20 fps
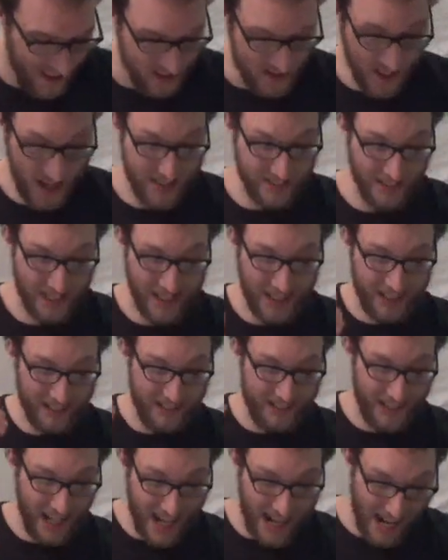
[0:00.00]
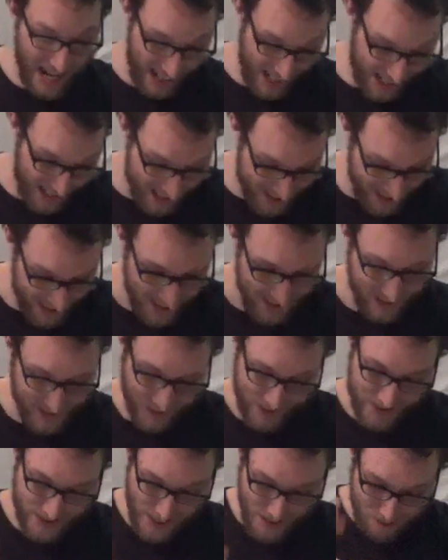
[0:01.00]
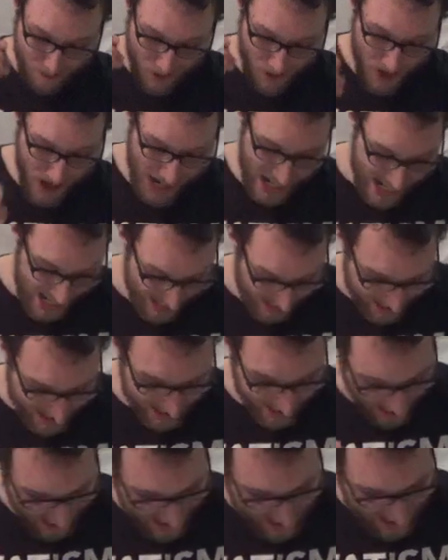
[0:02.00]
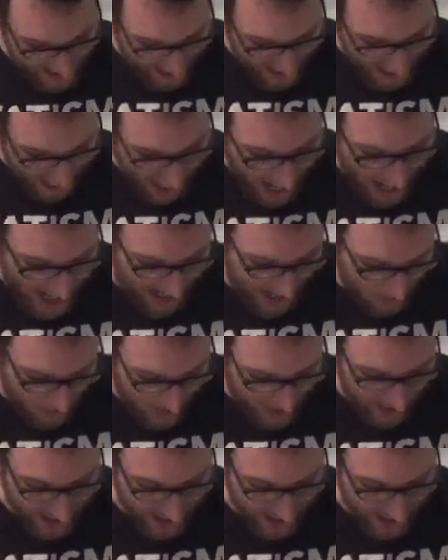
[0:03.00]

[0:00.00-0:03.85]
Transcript: John Lennon died December eighth, nineteen eighty by